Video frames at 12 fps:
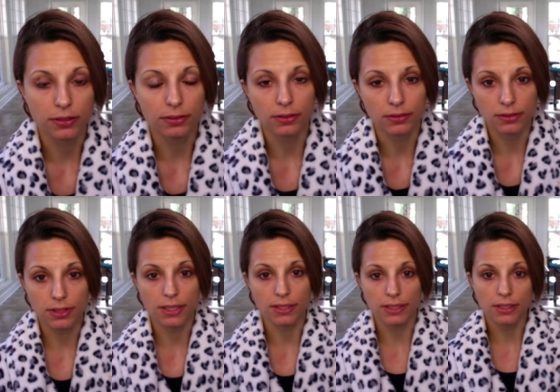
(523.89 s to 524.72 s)
is
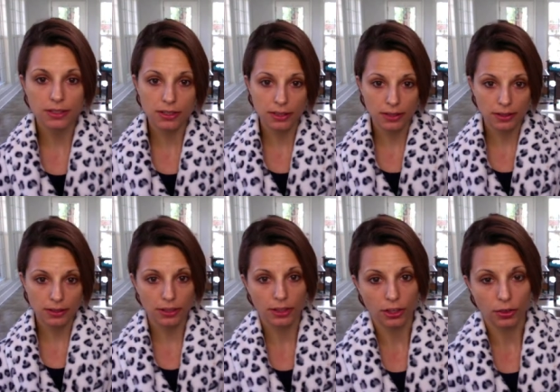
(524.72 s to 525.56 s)
easy to,
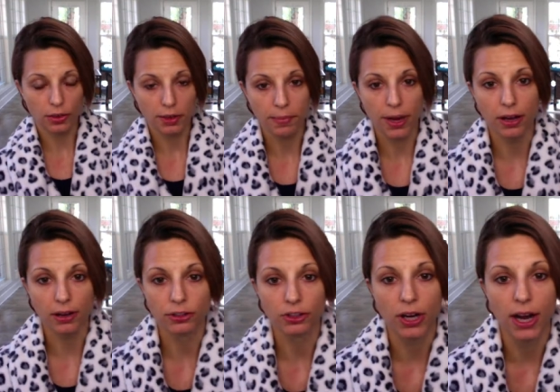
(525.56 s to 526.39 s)
get back on
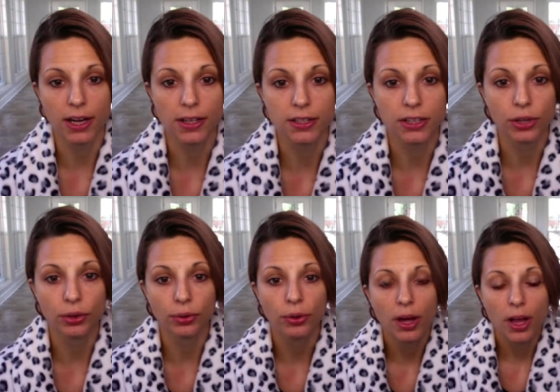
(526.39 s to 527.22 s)
track. So,